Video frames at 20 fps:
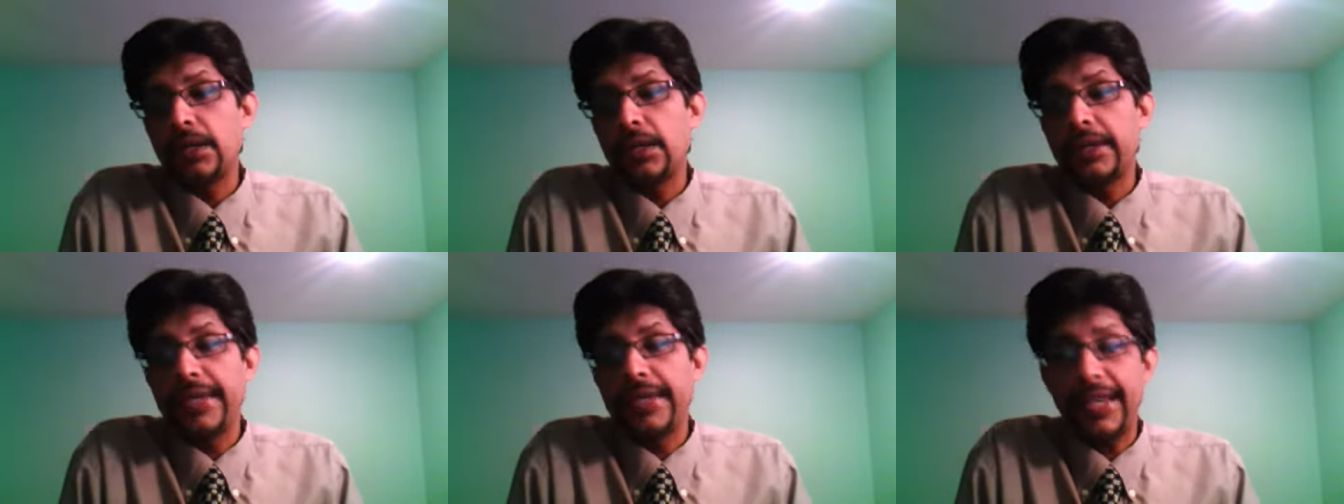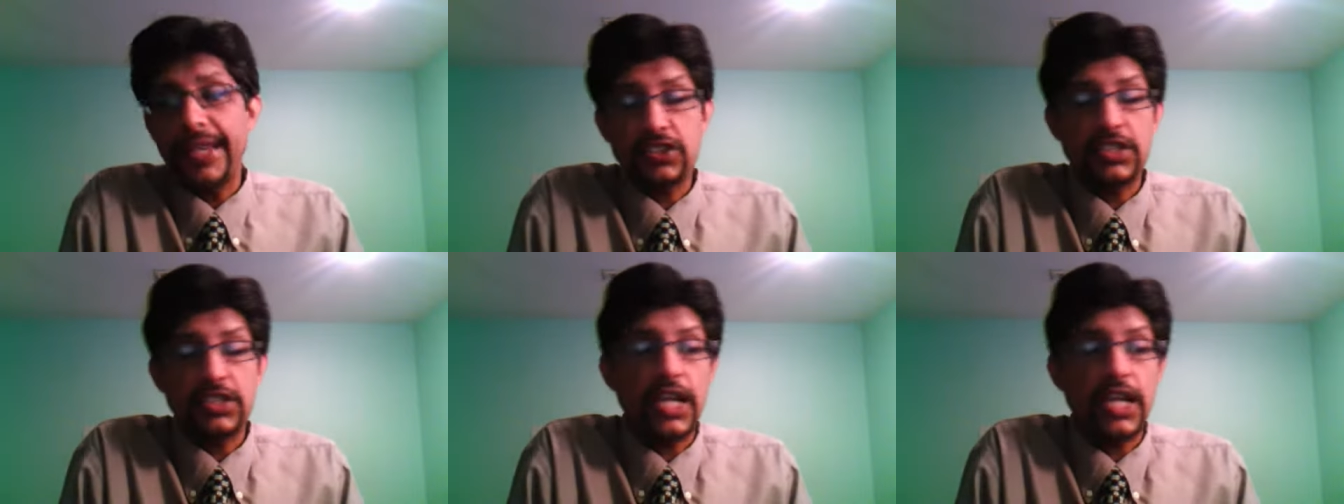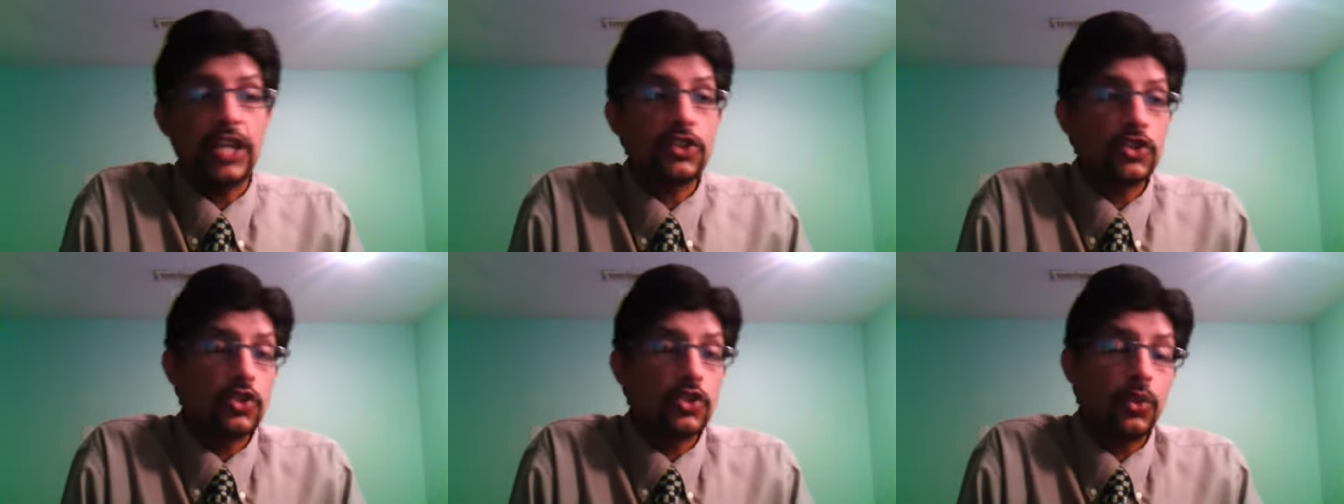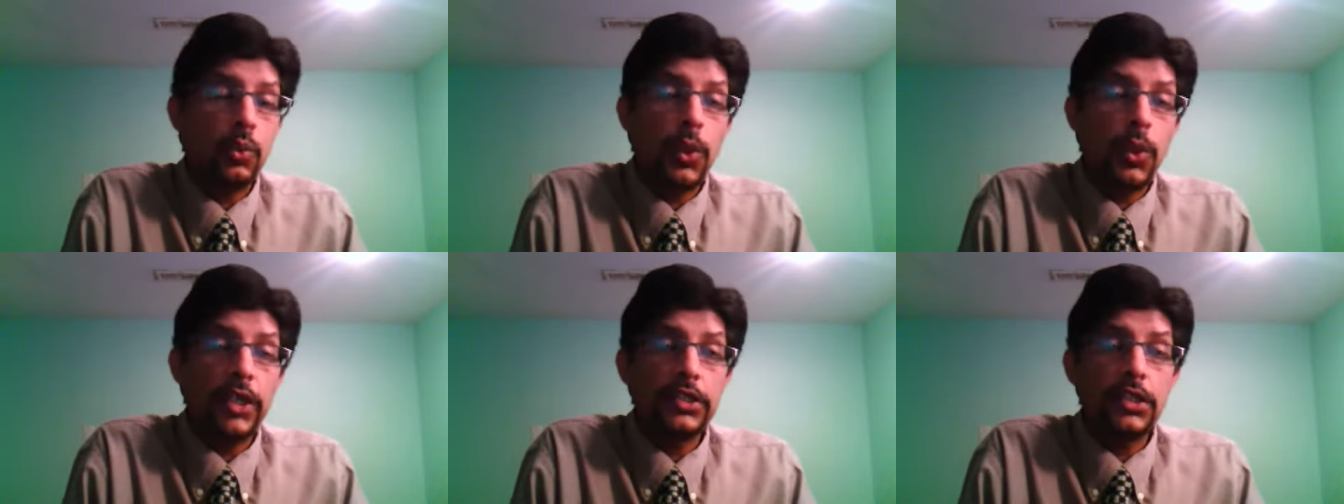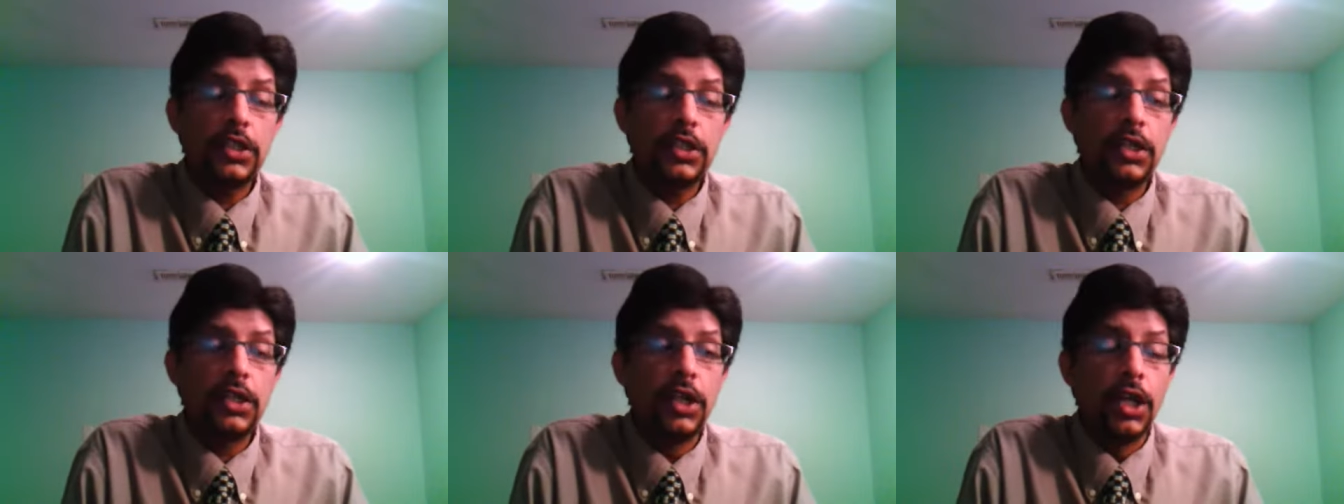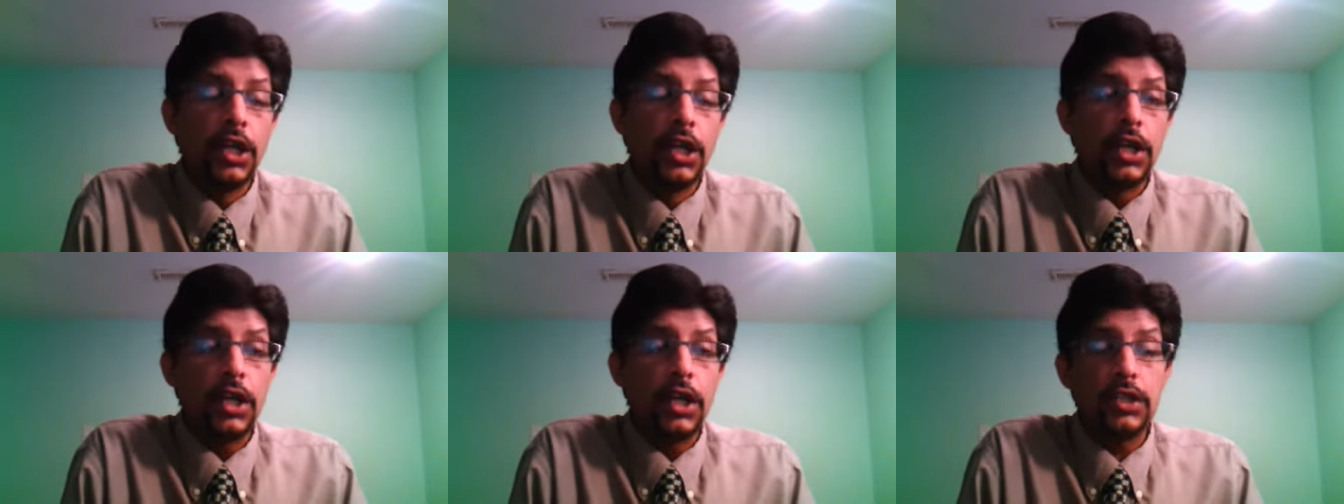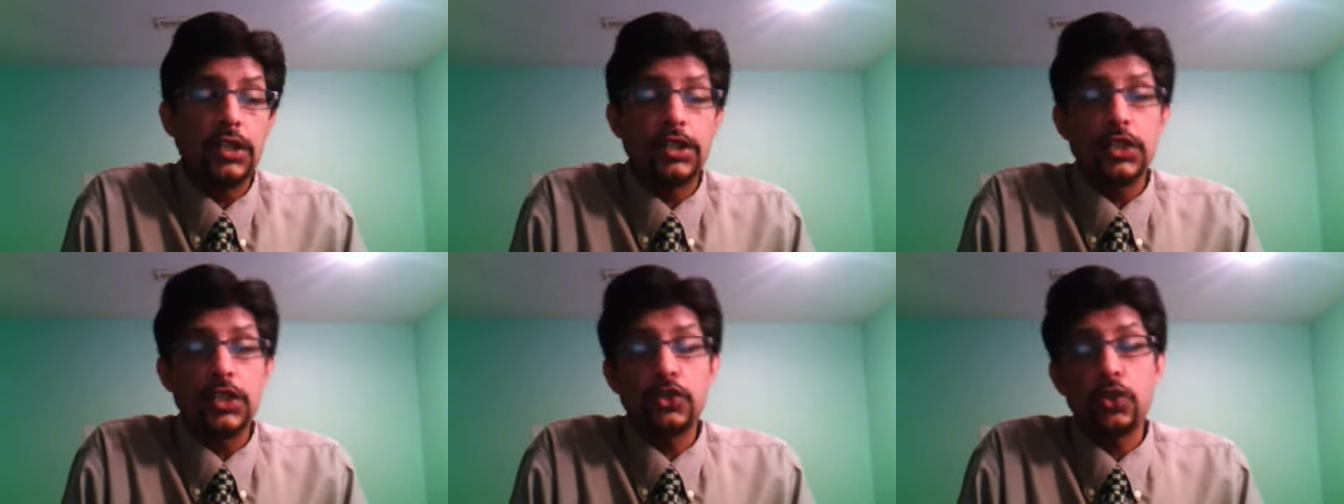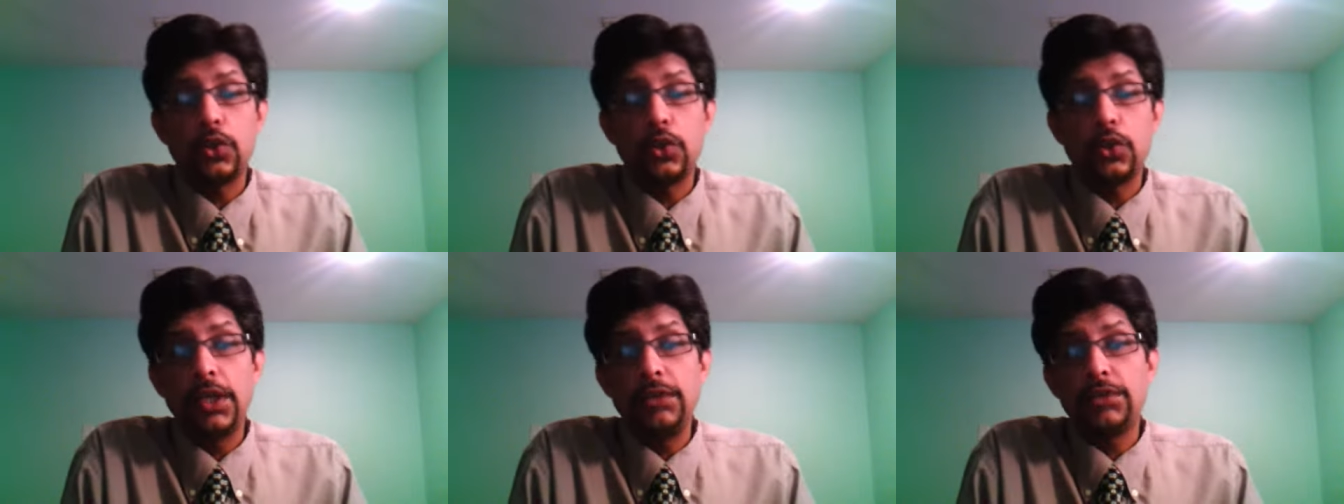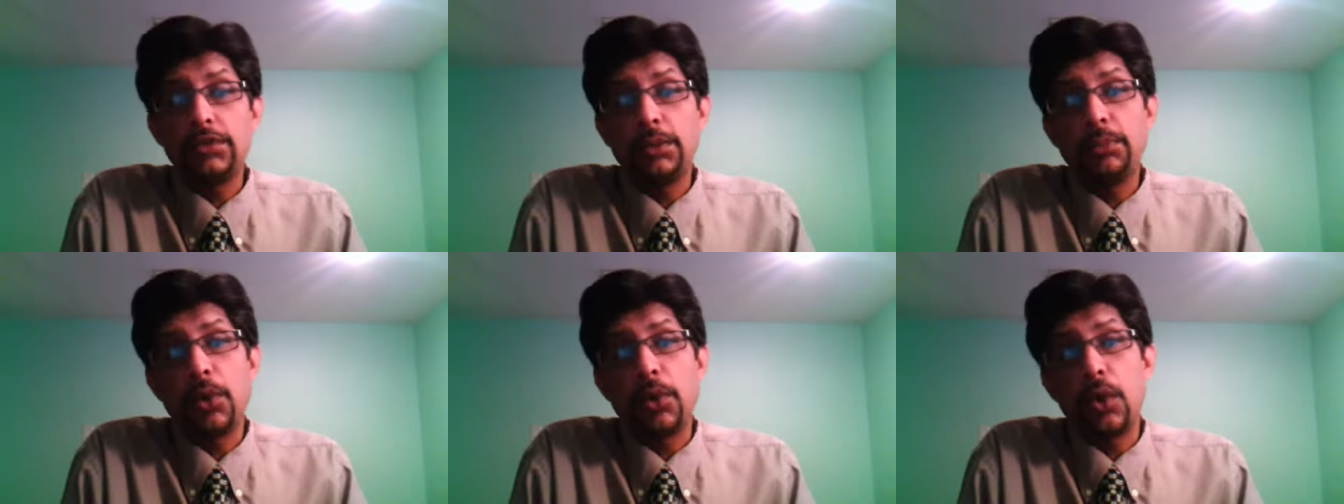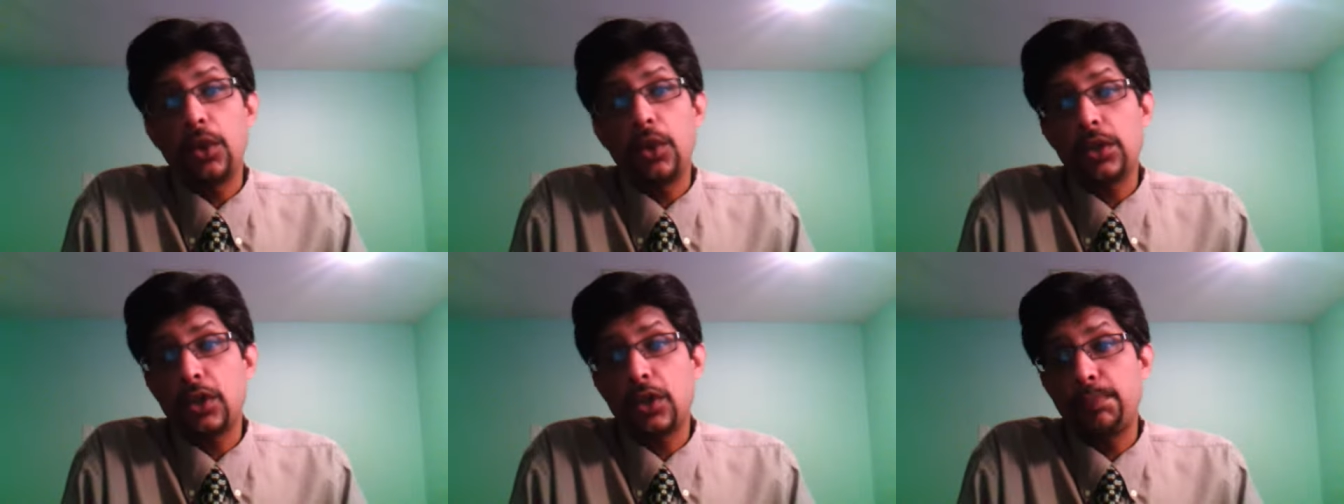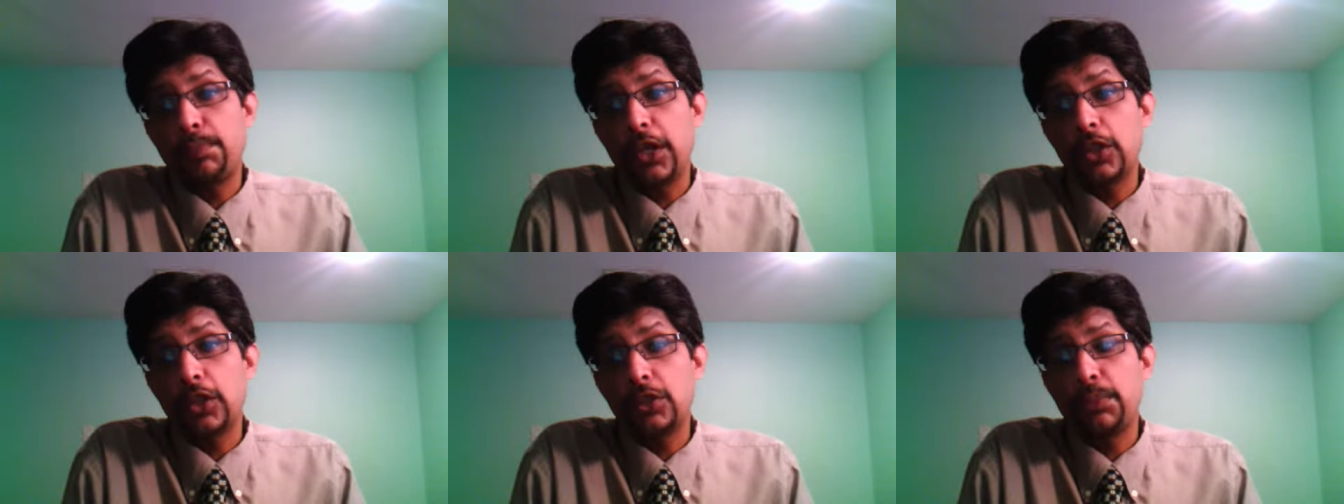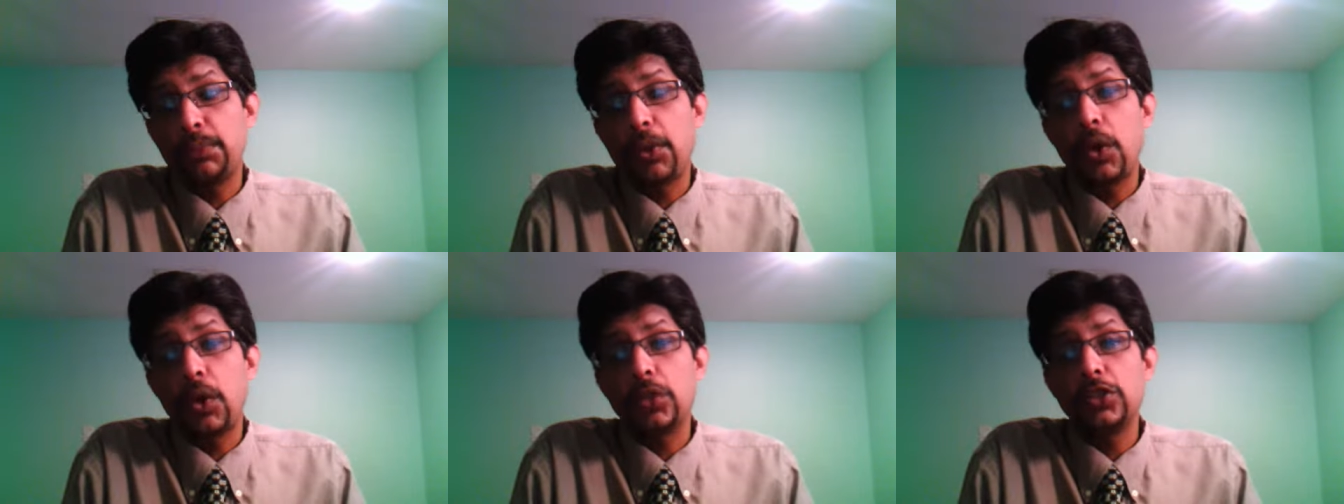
guess as to whether uh, they should leave the ball or play the ball.